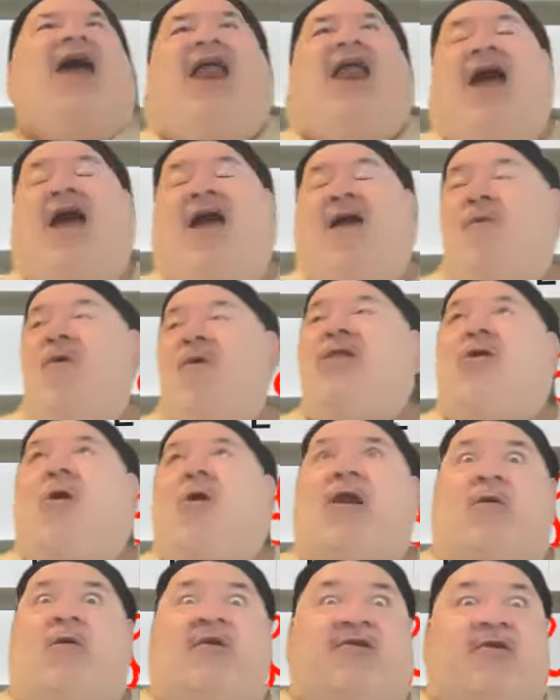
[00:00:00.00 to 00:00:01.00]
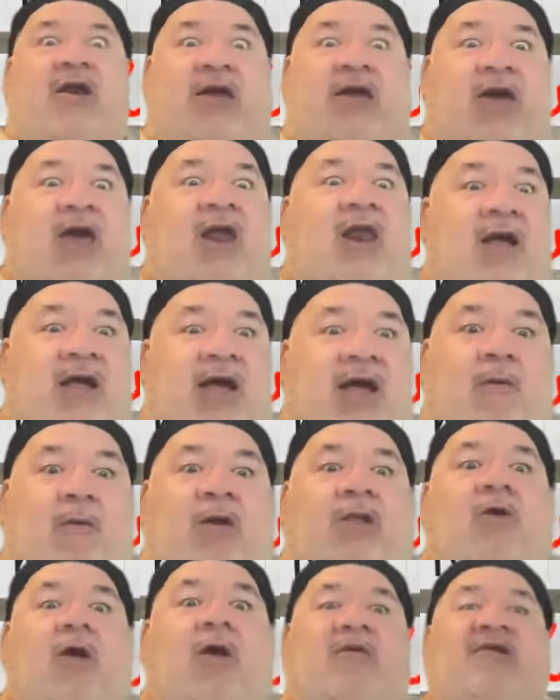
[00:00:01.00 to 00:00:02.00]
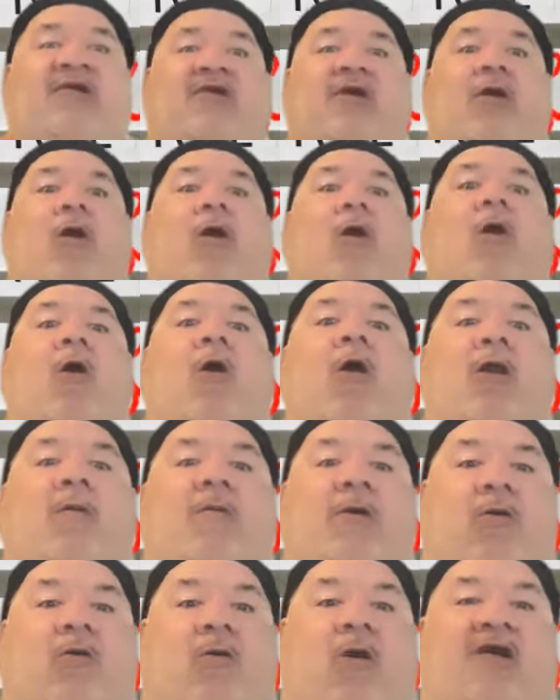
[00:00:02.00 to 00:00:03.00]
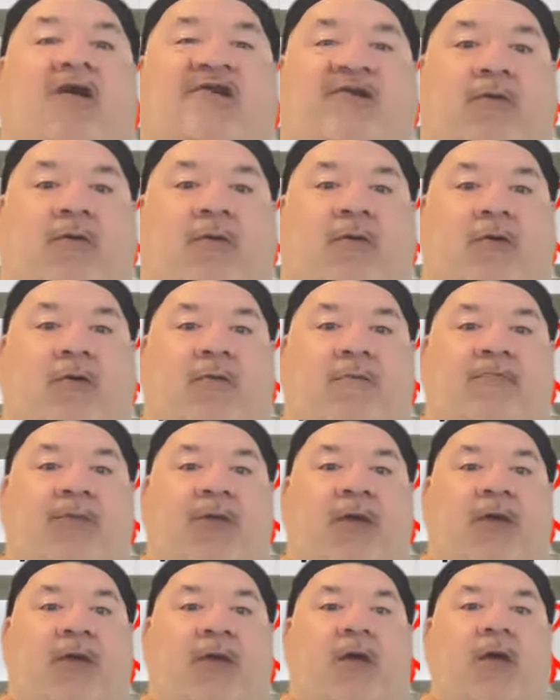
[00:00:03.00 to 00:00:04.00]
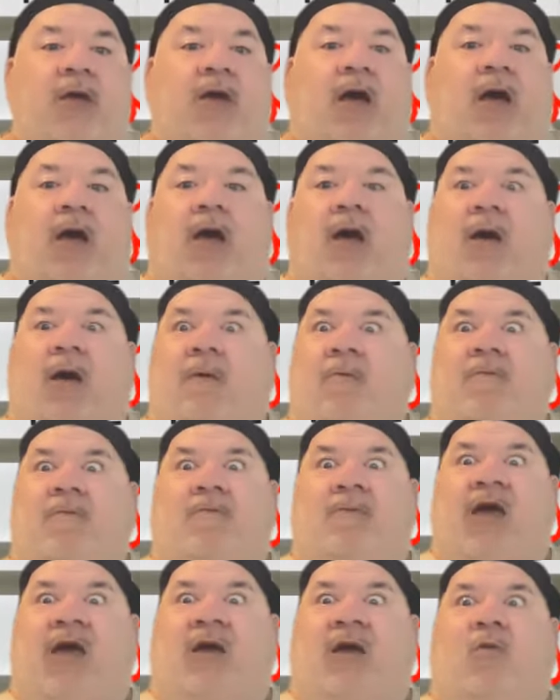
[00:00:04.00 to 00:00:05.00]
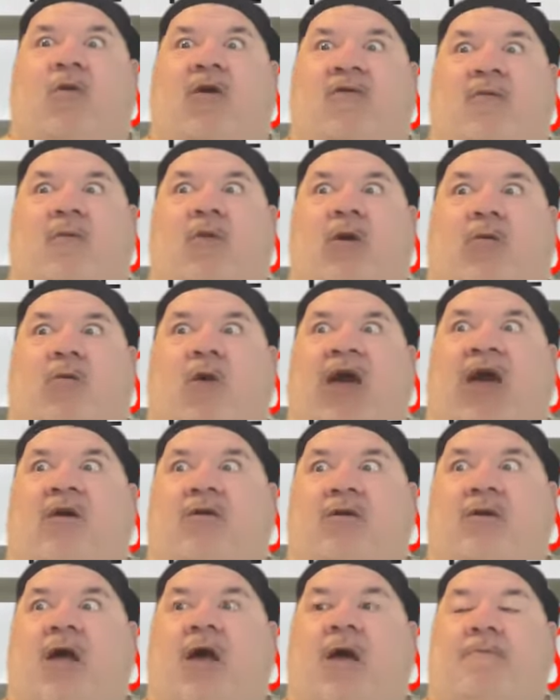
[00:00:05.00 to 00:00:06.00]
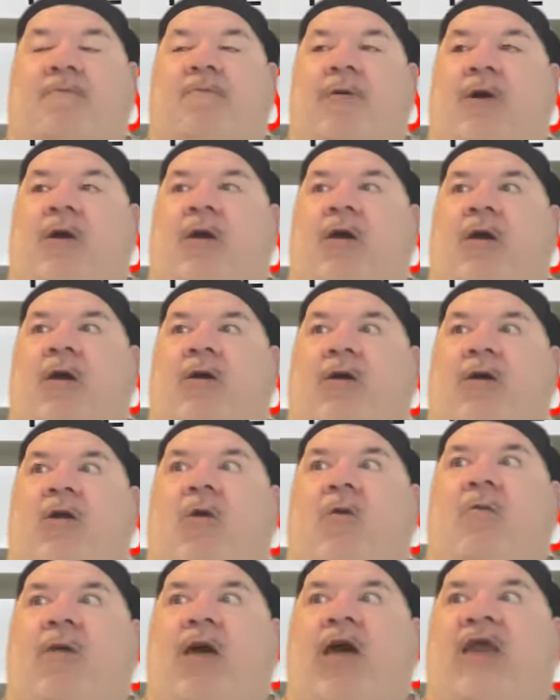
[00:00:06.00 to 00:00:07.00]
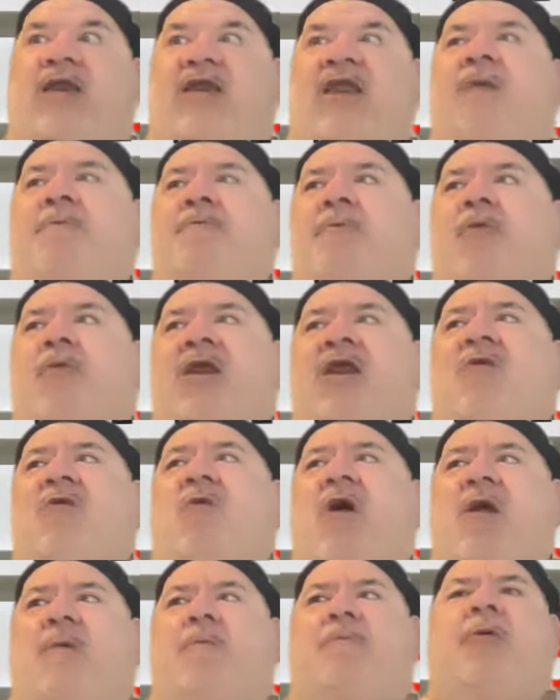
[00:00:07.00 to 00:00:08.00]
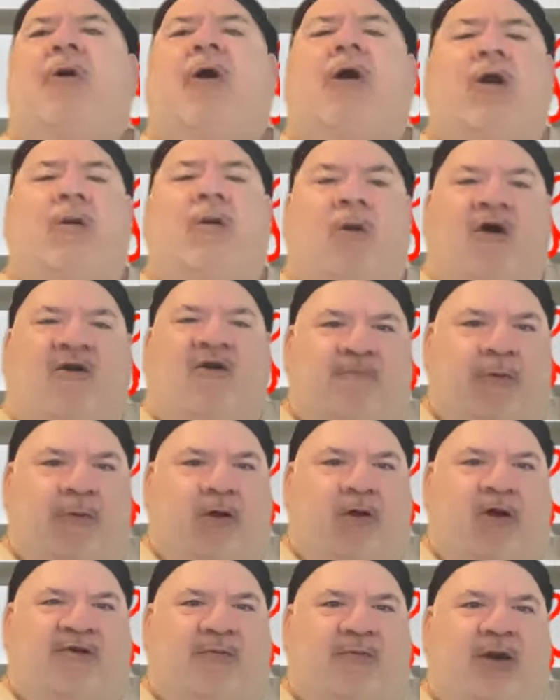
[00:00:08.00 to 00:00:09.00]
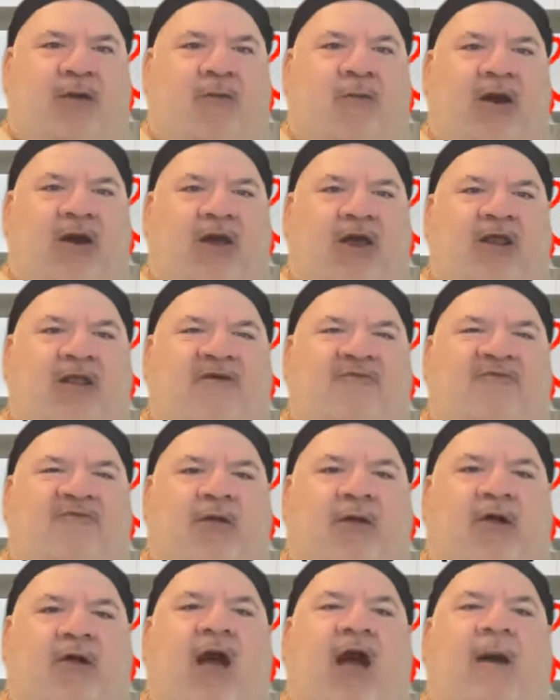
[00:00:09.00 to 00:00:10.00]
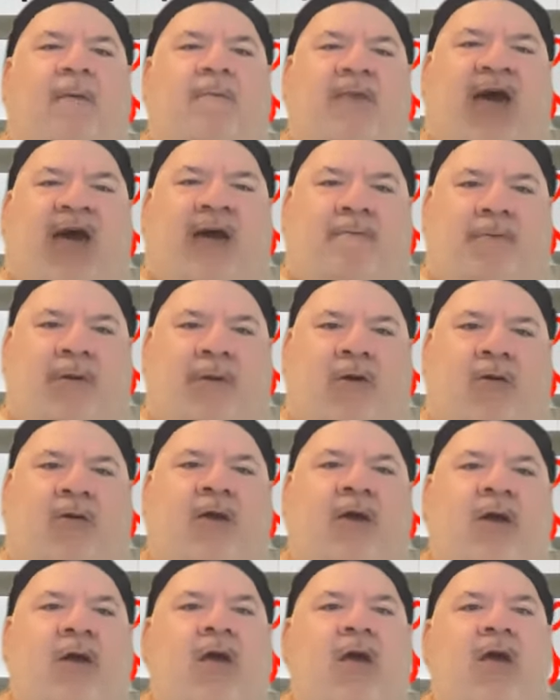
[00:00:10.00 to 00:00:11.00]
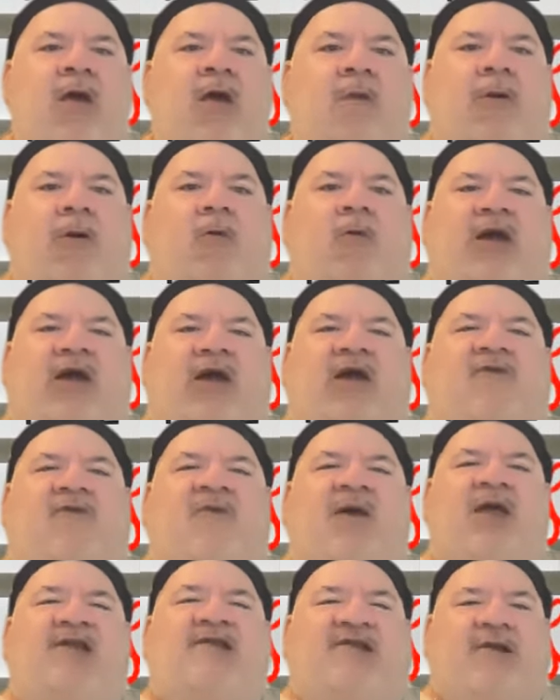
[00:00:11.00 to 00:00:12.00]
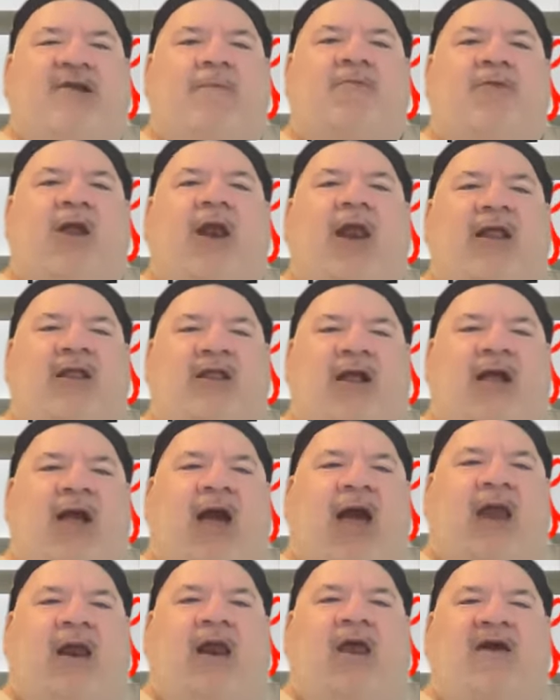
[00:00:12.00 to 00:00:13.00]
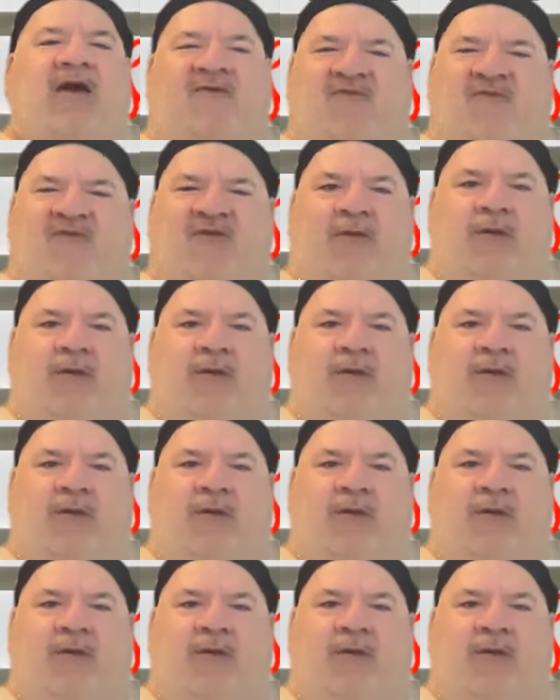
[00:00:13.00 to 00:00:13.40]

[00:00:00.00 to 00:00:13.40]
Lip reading: and we thought he was going to kill the guy. We thought he was going to hurl him across the room. And we wound up, we didn't want to pull him off because we didn't want to get into full combat mode, but we convinced him to let the guy live.